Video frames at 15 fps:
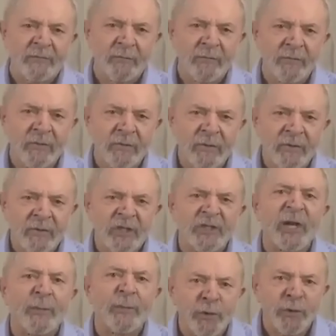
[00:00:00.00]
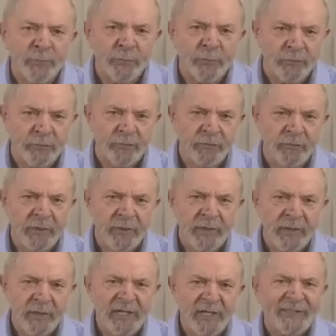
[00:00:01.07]
They are numbered, it's
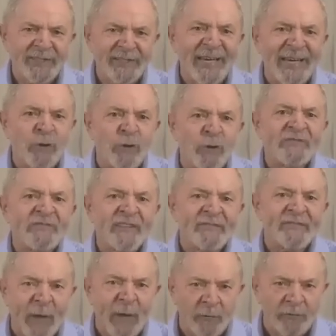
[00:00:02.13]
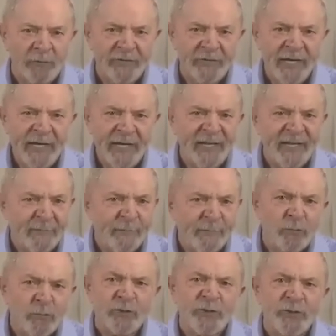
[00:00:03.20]
dying. The task of building this new
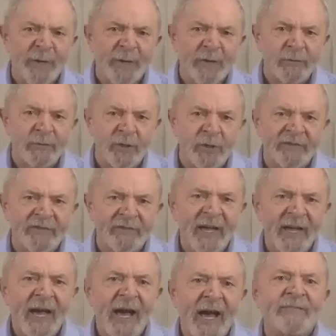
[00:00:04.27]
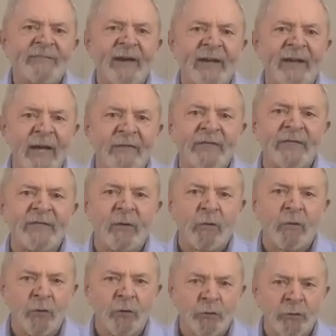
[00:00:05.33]
world once this is over lies in our
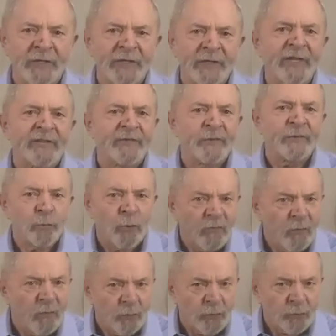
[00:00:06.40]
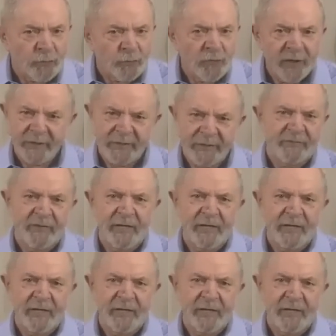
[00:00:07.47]
hands the hands of the workers.